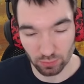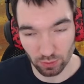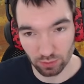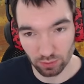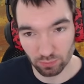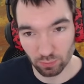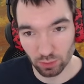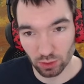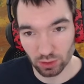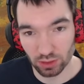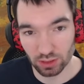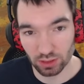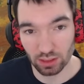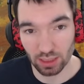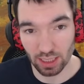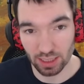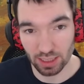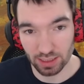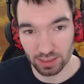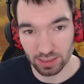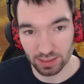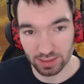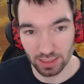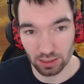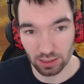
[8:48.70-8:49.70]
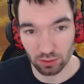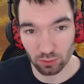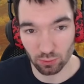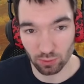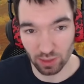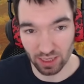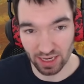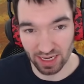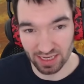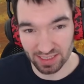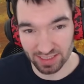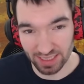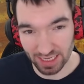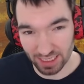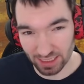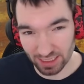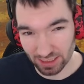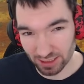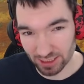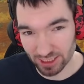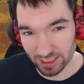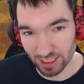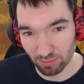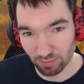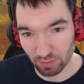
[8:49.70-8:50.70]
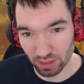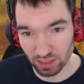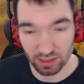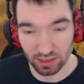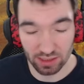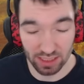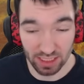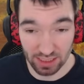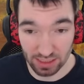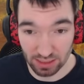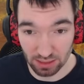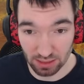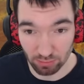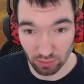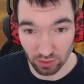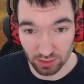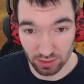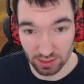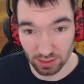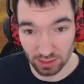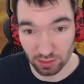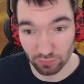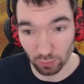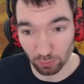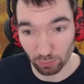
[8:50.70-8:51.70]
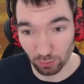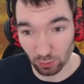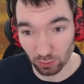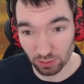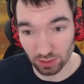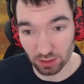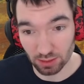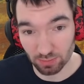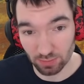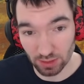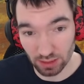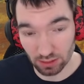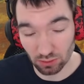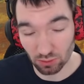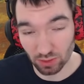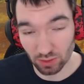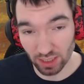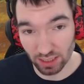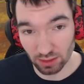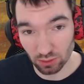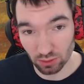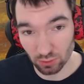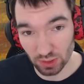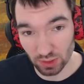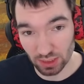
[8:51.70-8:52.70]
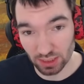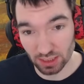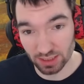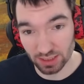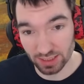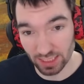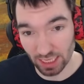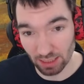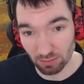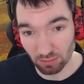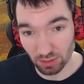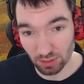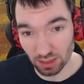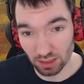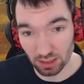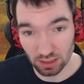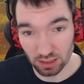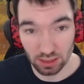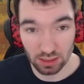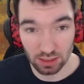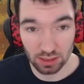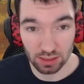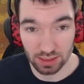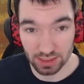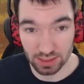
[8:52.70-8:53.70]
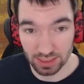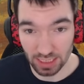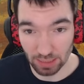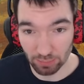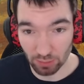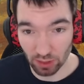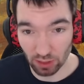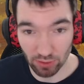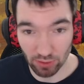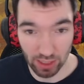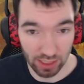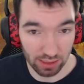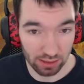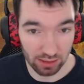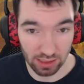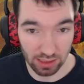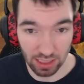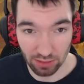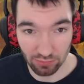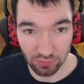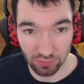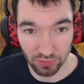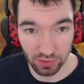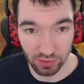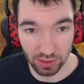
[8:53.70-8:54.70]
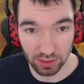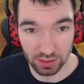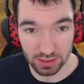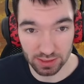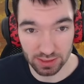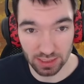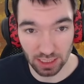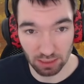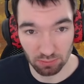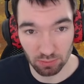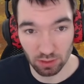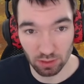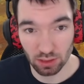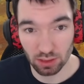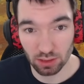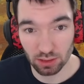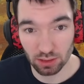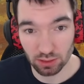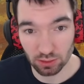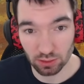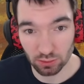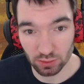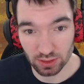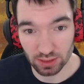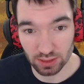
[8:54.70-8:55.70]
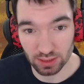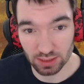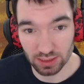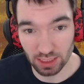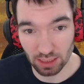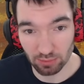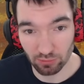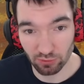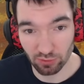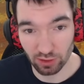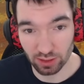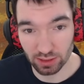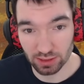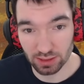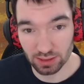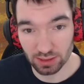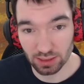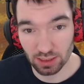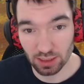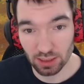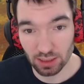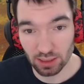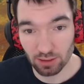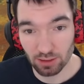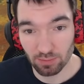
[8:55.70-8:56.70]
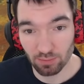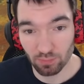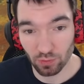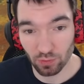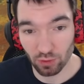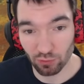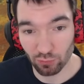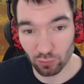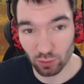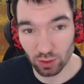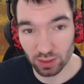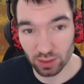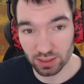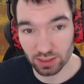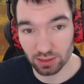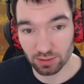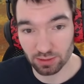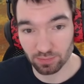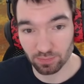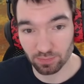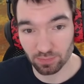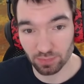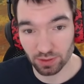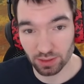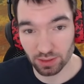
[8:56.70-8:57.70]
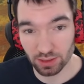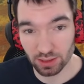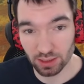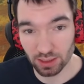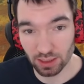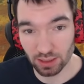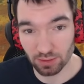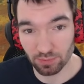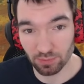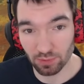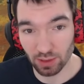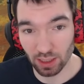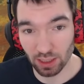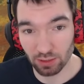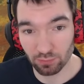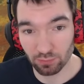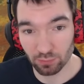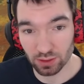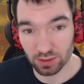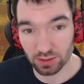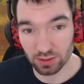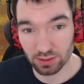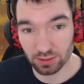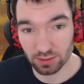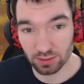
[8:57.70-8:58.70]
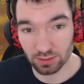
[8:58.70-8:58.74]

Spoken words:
World version, like I said, you run exactly the same gear. That's the positive about this build. You can use the same gear, the same character, everything the same. Use the same things. Of course, here I would